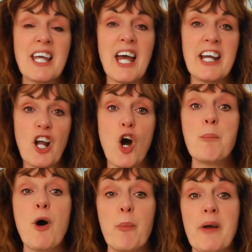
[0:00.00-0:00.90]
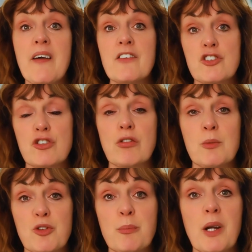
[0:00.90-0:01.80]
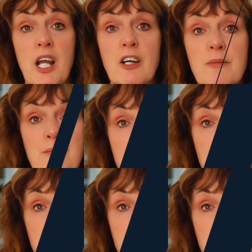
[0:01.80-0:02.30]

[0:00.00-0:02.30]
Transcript: Again, I'll pop it in the description below.